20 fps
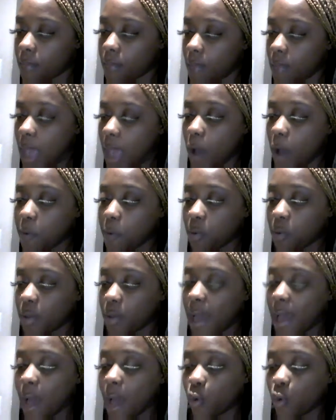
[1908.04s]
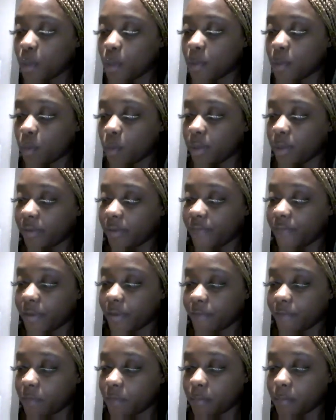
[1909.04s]
how will people
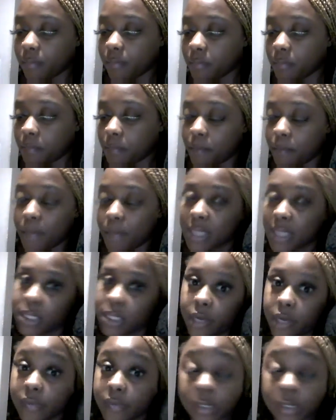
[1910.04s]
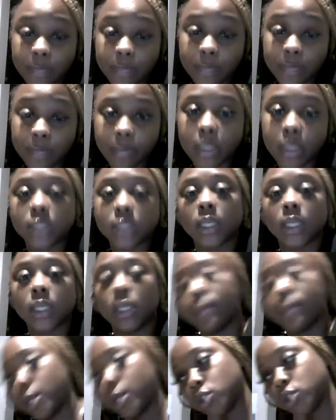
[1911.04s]
benefit from my service? Pretty much, I need to make